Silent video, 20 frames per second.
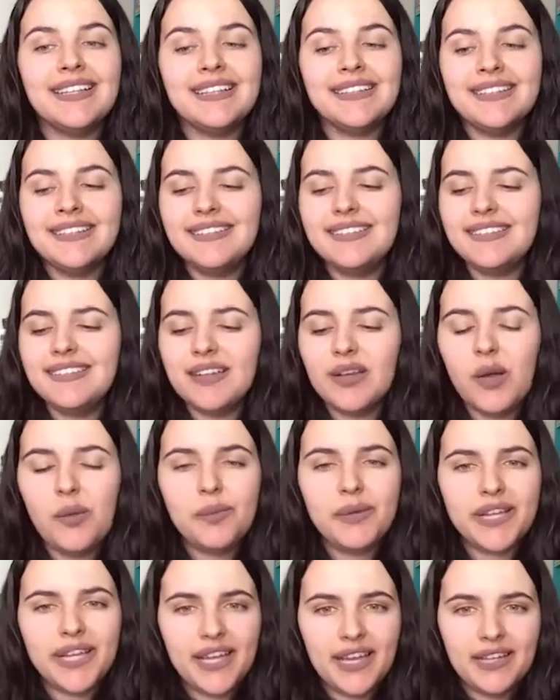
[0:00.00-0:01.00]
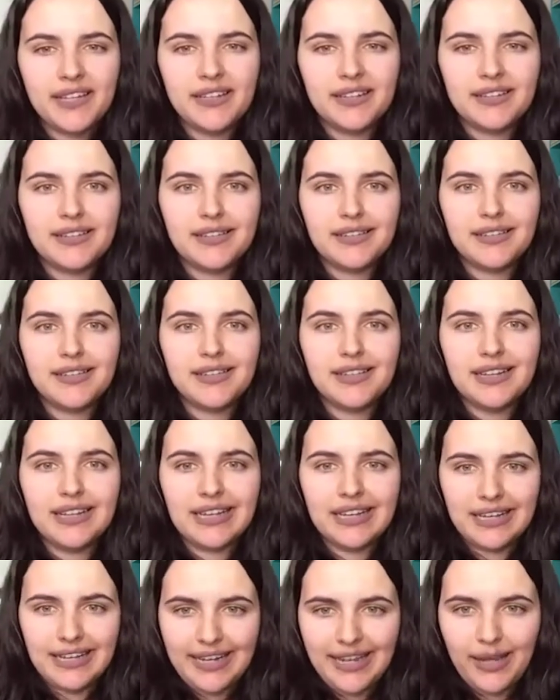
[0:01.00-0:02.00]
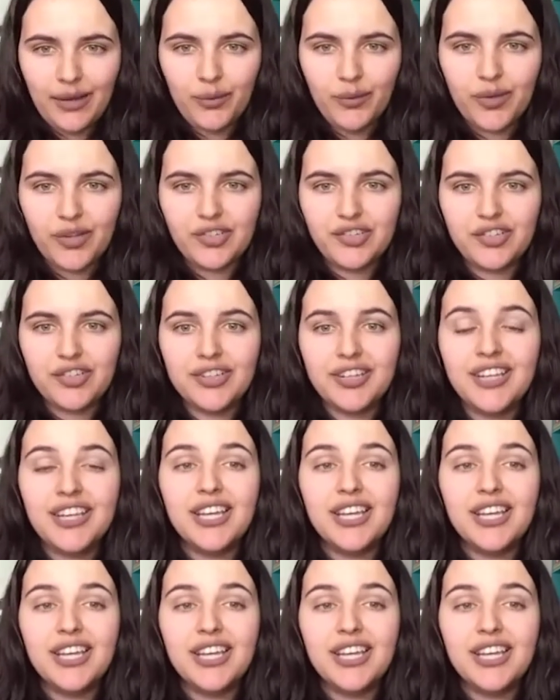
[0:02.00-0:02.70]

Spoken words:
This is a complicated language